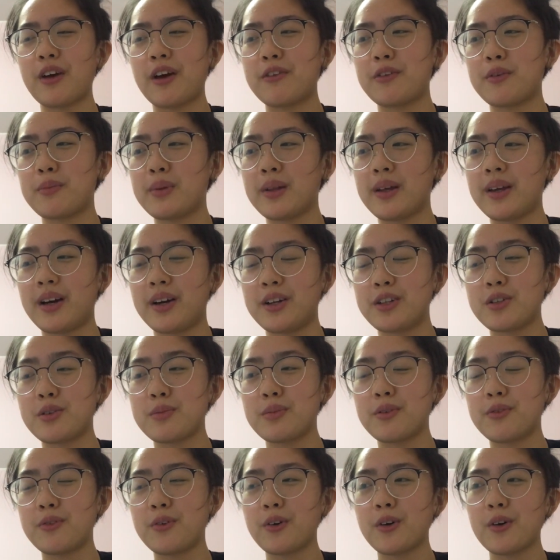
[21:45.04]
ever played Hunter
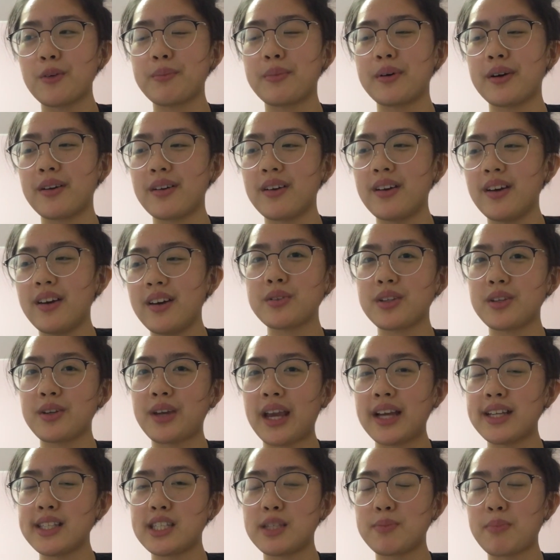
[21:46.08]
before, but you
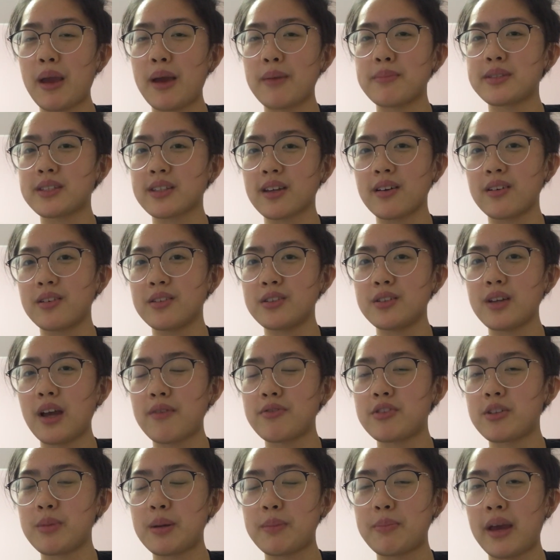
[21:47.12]
can't spam skills. You have
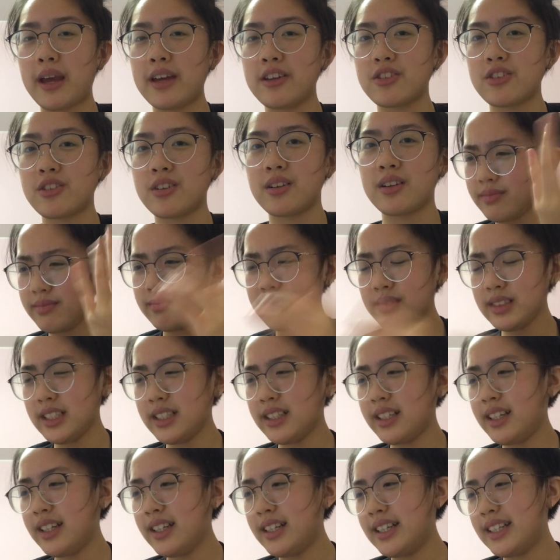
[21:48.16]
to be patient.
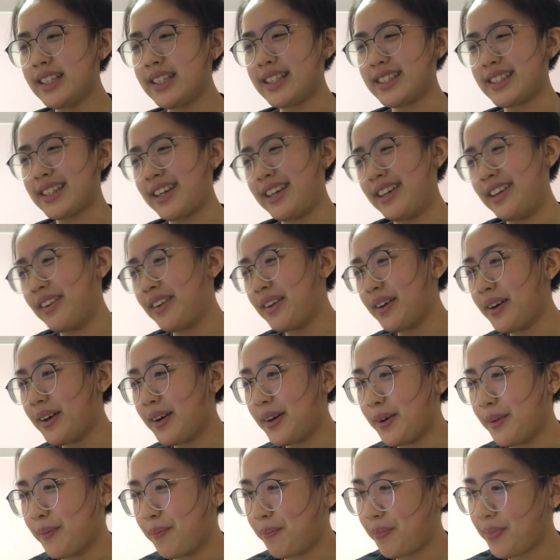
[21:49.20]
This kid.
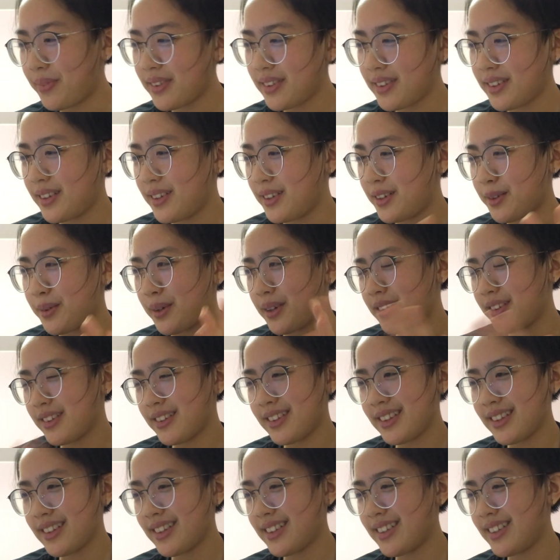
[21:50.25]
You know what?
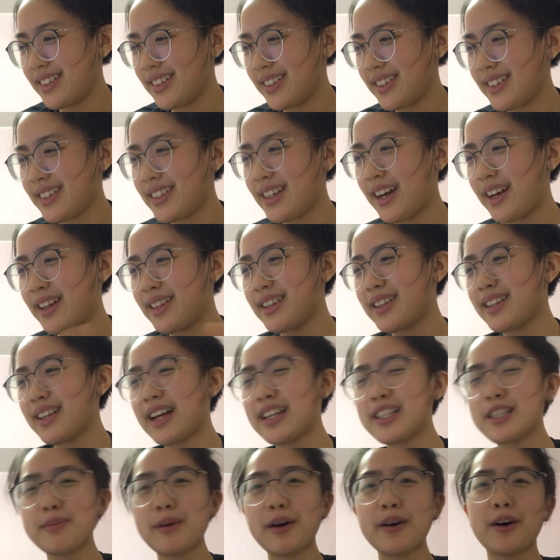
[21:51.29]
Yeah,
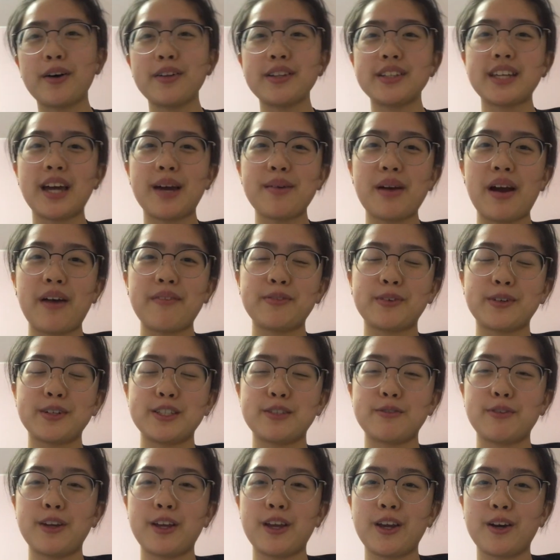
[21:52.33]
that's about all the time I have for this
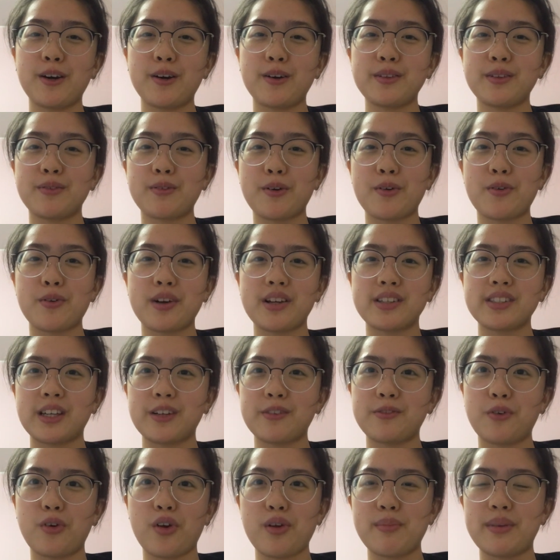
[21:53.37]
video. The recording's like
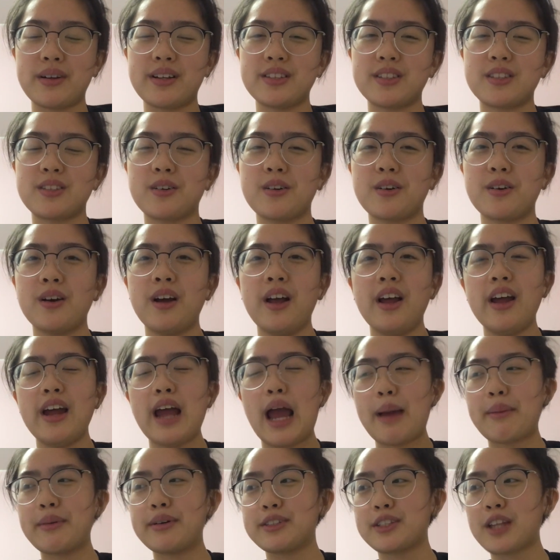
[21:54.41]
40 minutes, so
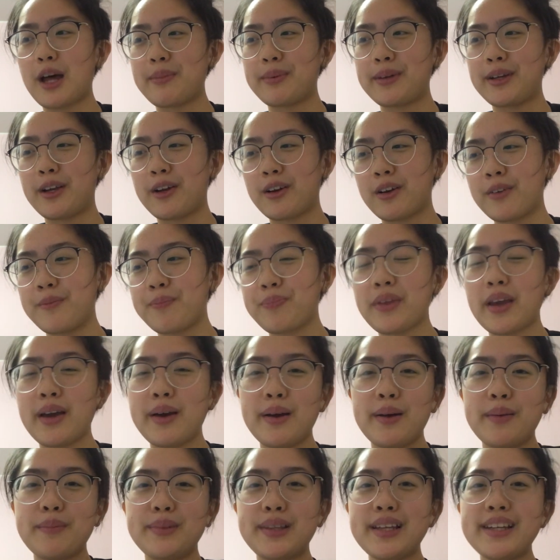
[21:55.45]
I'm gonna stop it here.
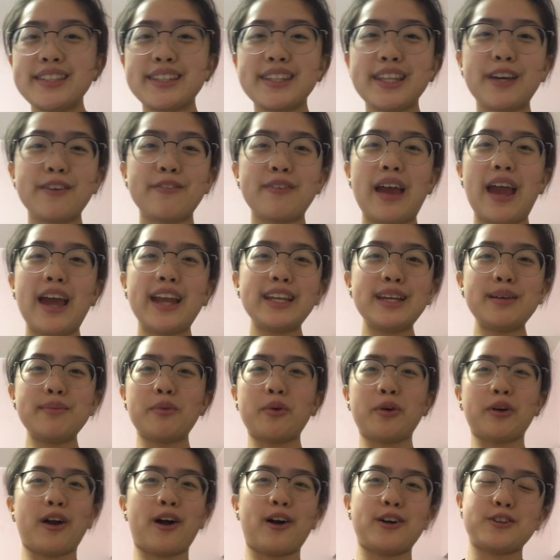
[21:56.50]
Please leave any
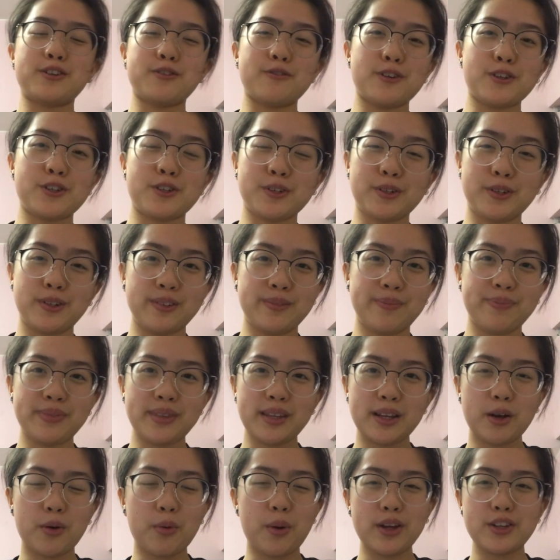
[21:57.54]
more controversial
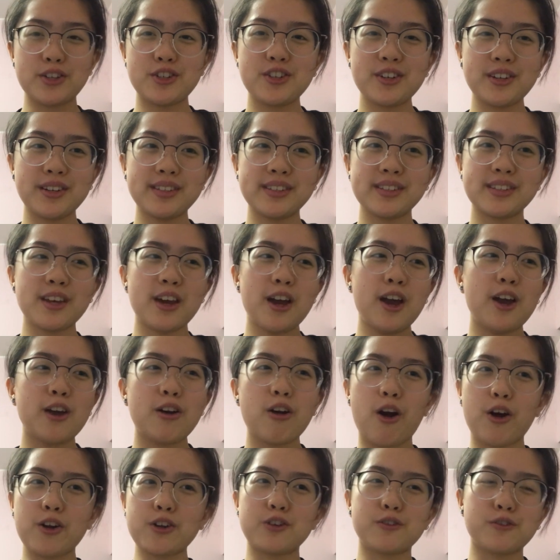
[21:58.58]
questions,
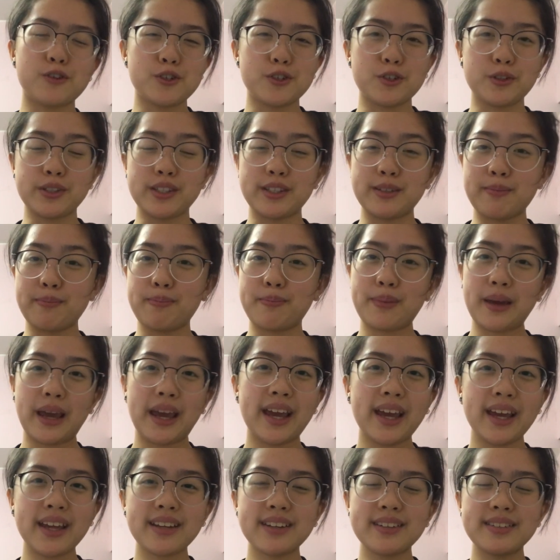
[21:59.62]
controversial
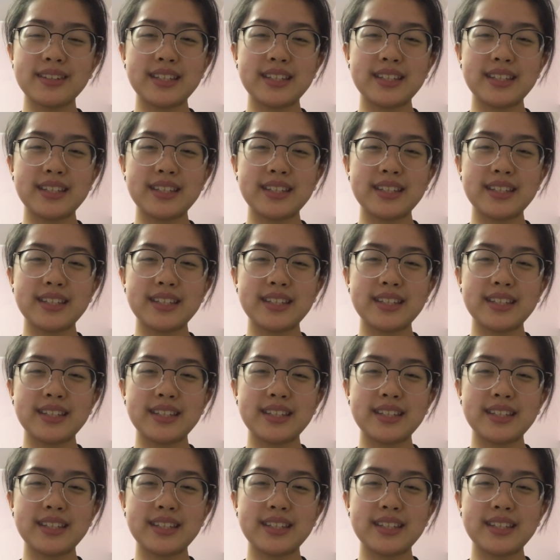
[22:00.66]
debate,